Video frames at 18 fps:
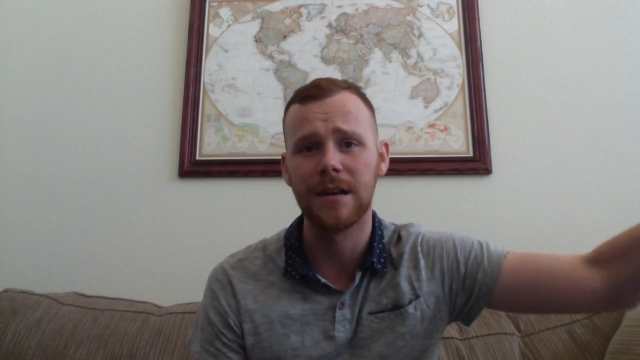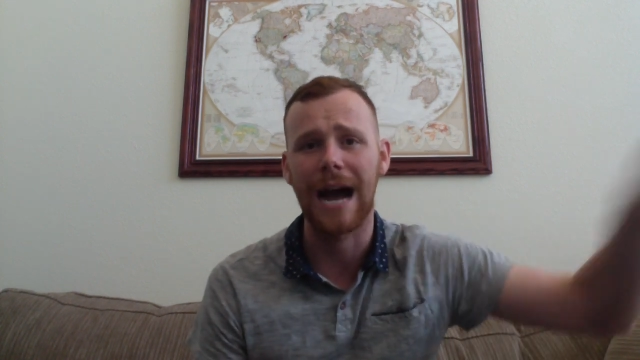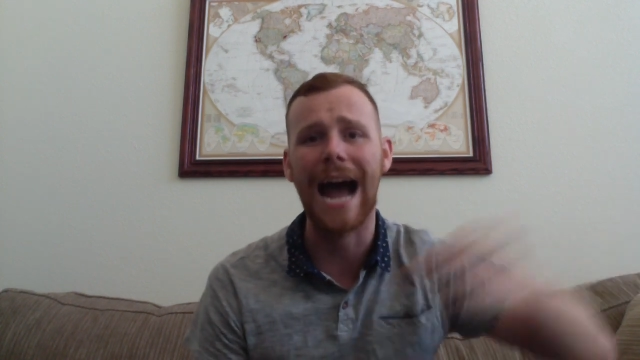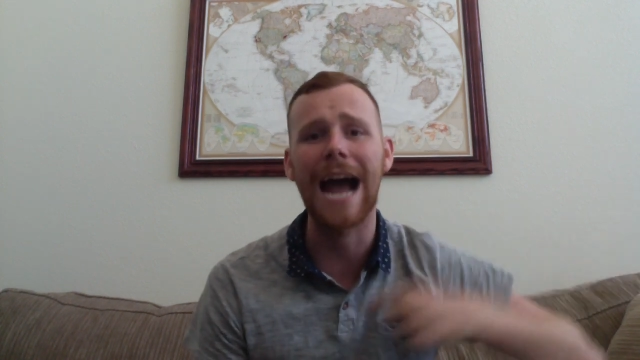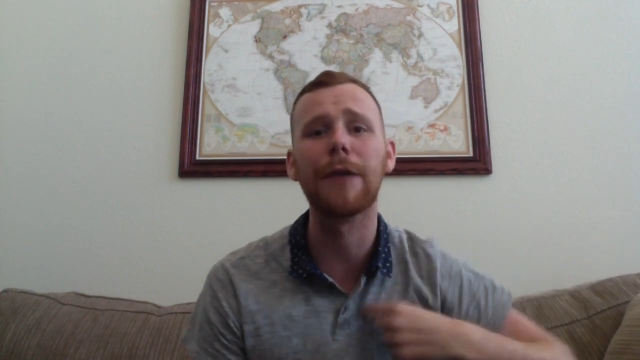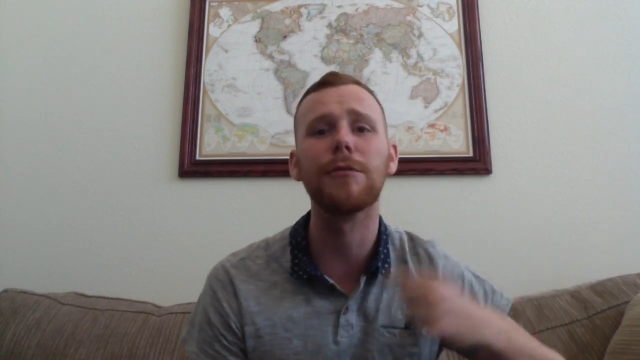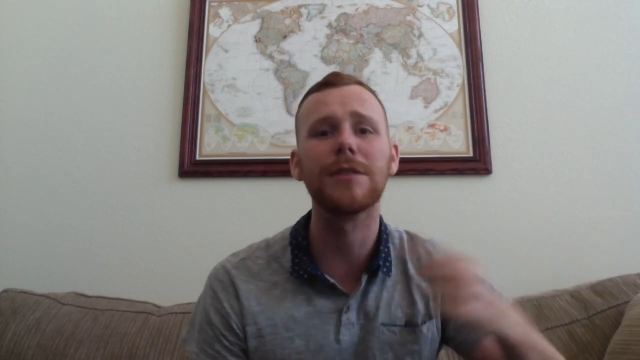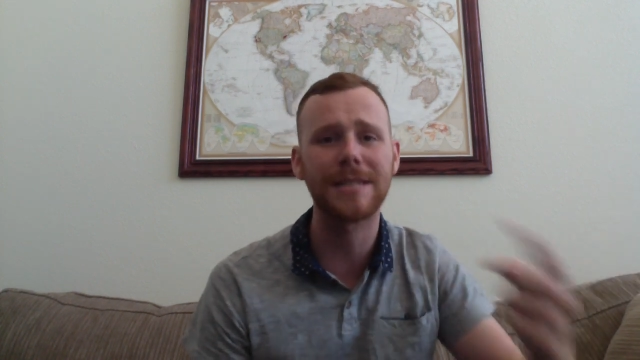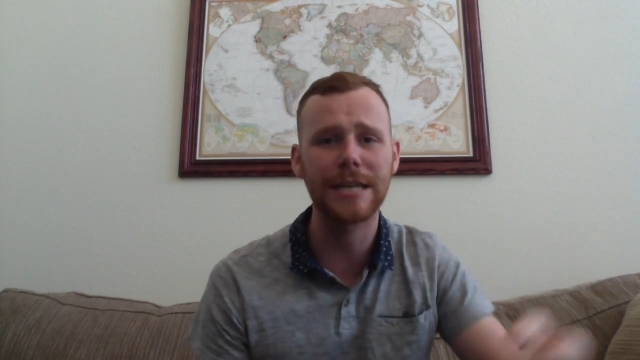
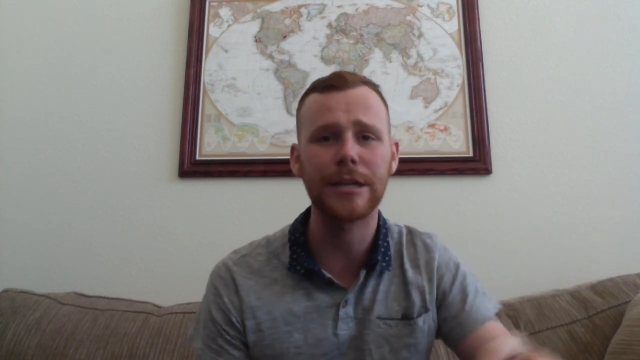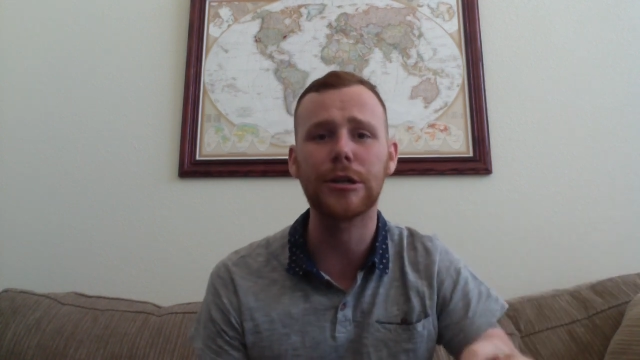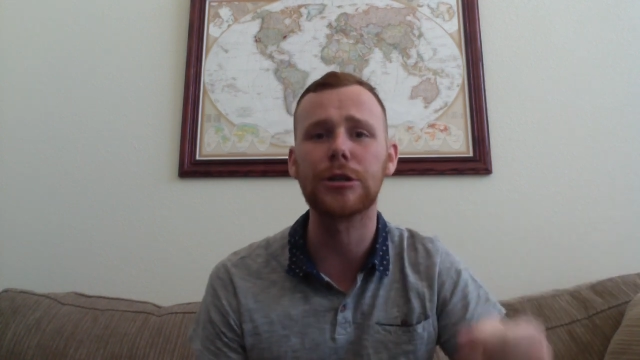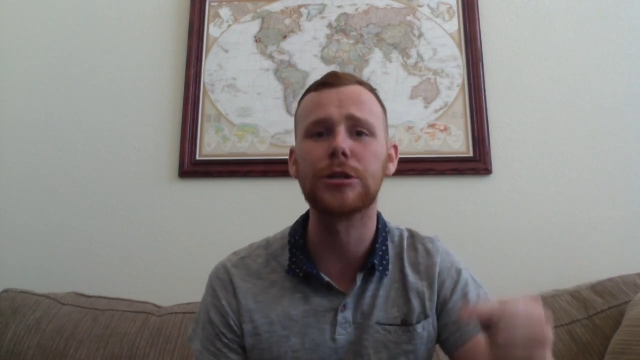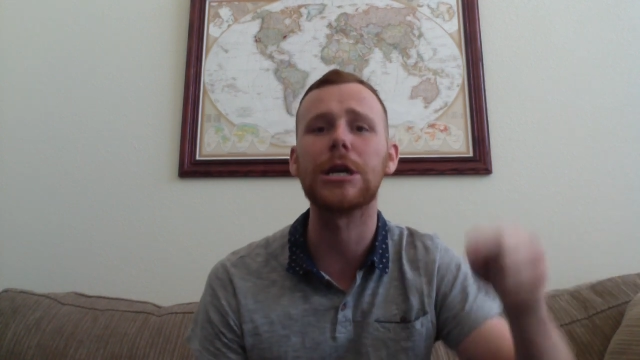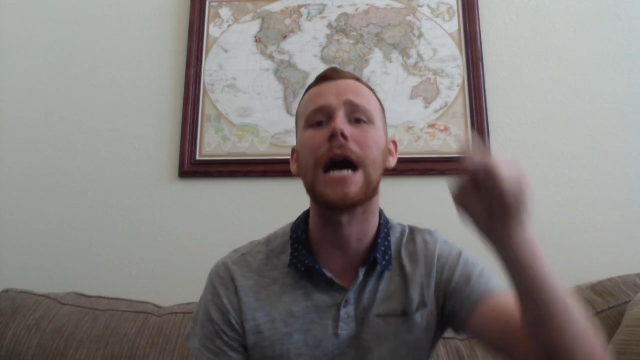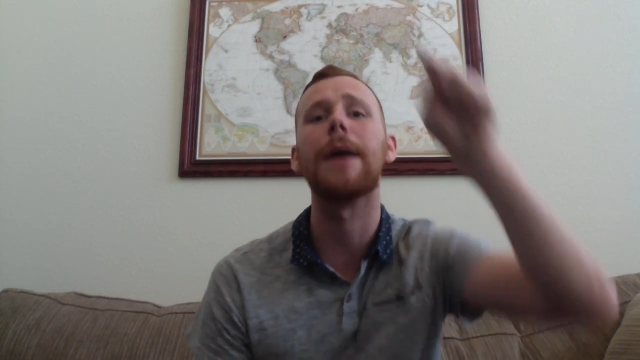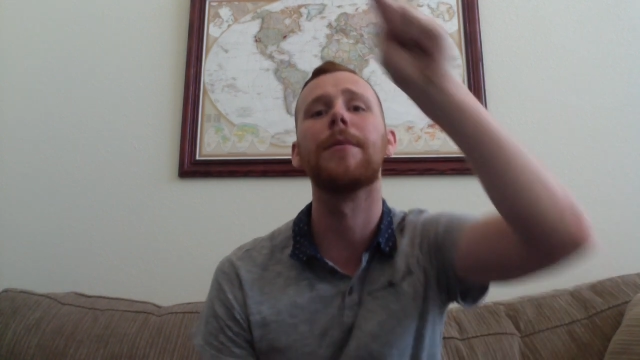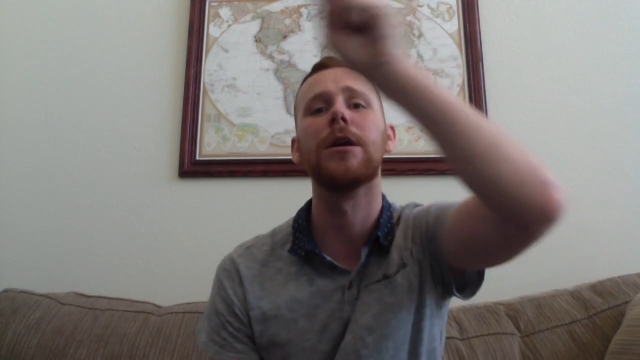I will take your
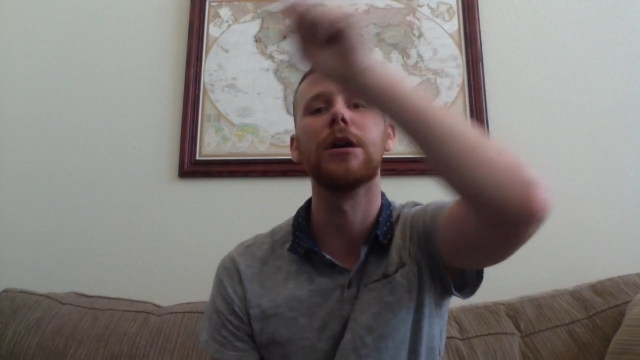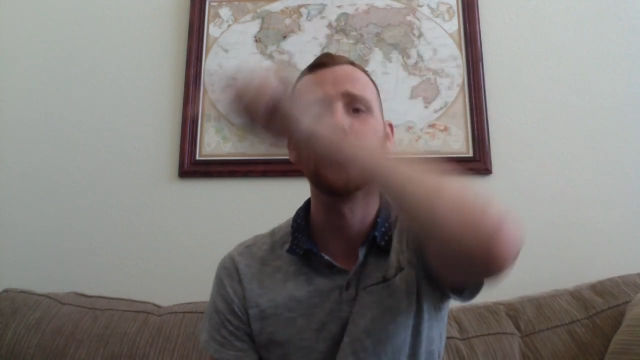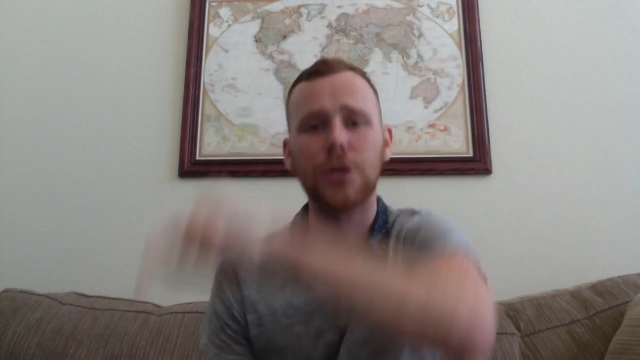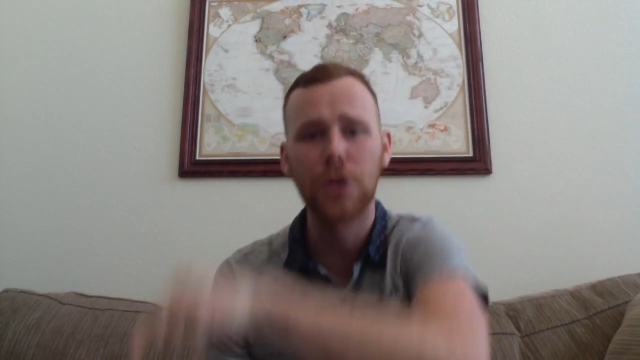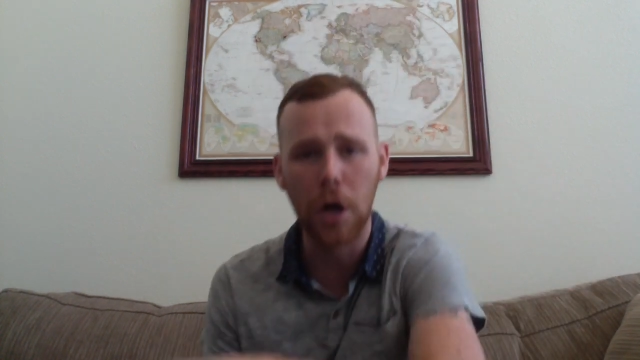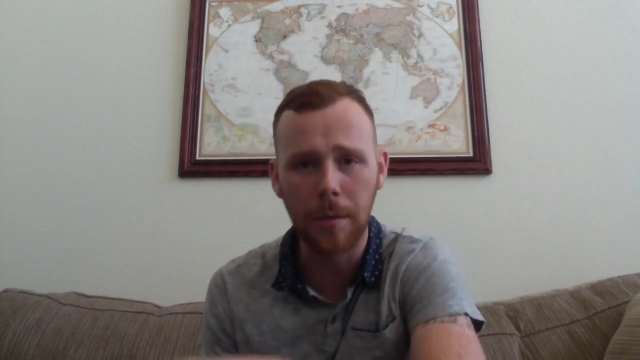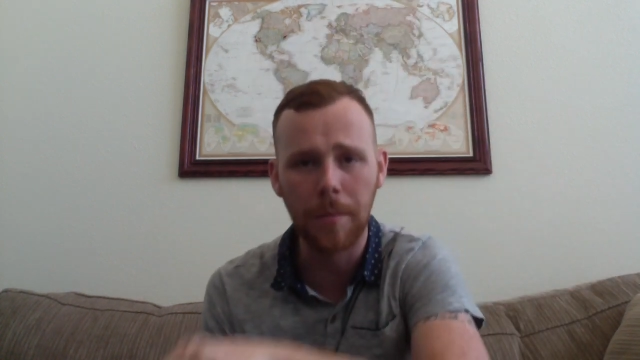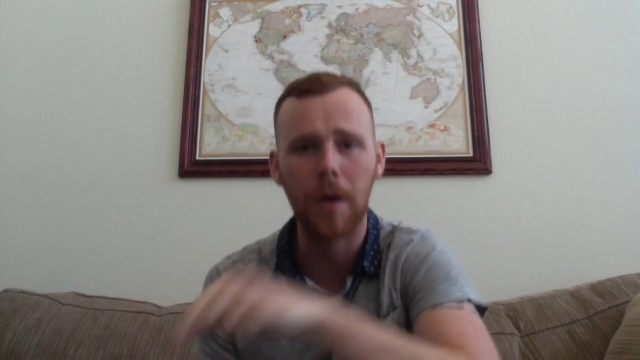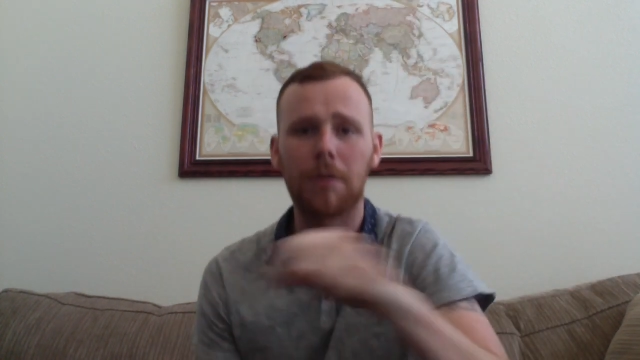job
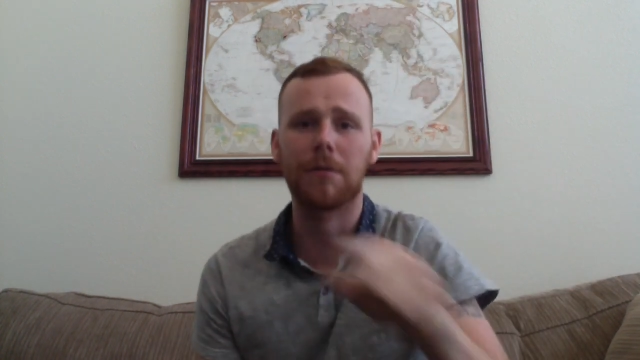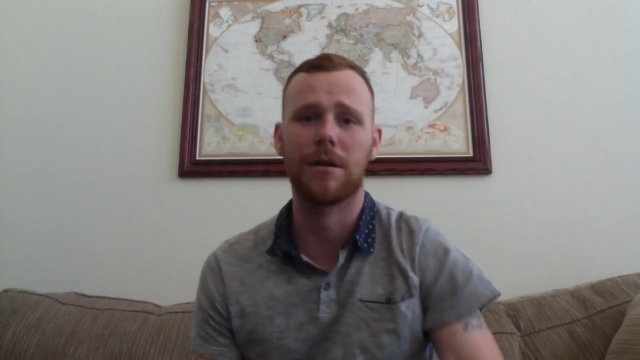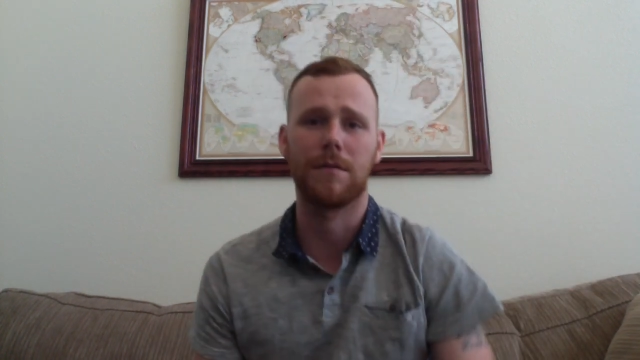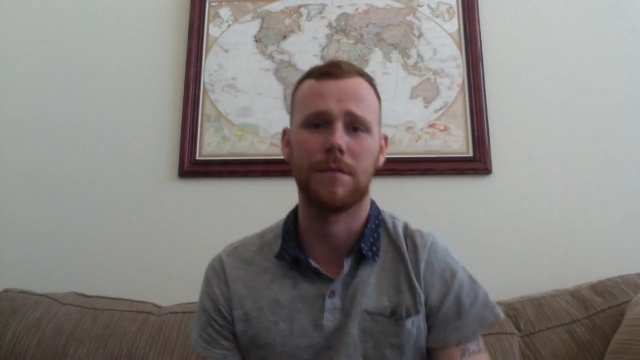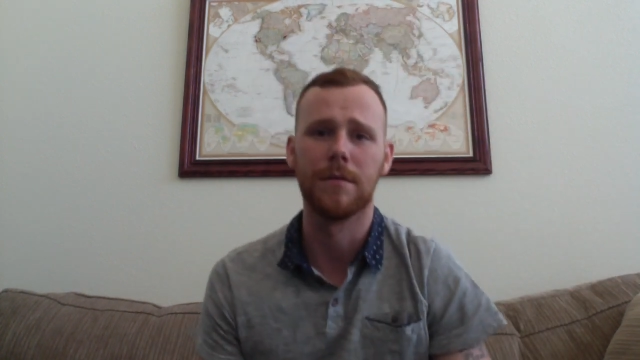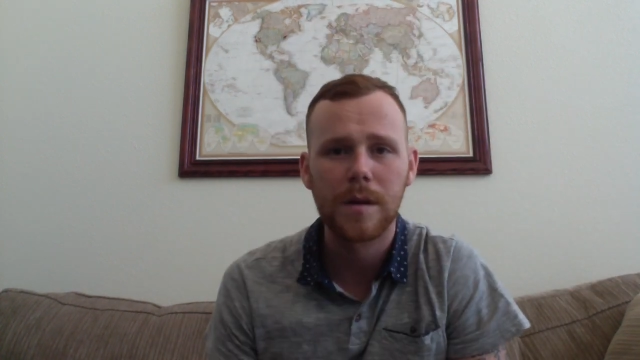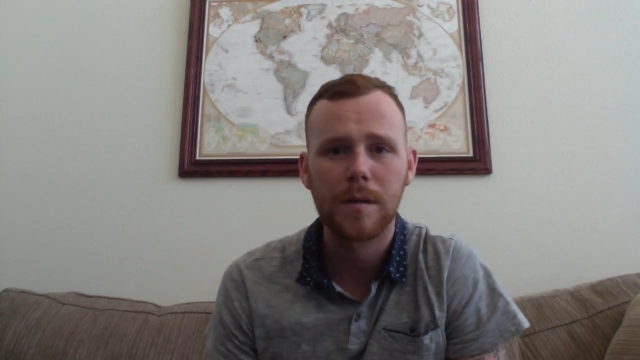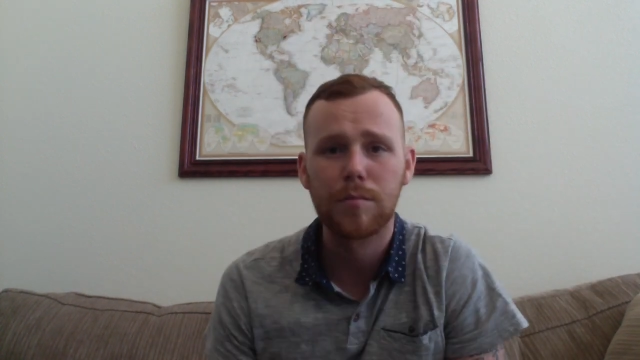tomorrow.